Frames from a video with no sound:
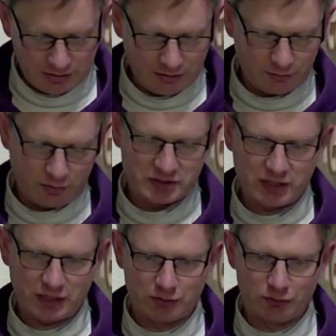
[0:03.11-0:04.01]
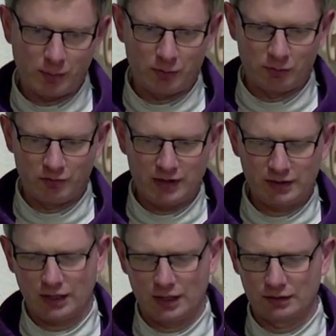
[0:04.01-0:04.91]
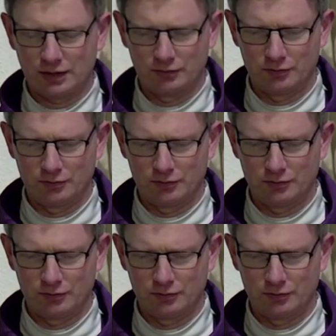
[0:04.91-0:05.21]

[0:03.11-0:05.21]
for a second from our faith and, and kind of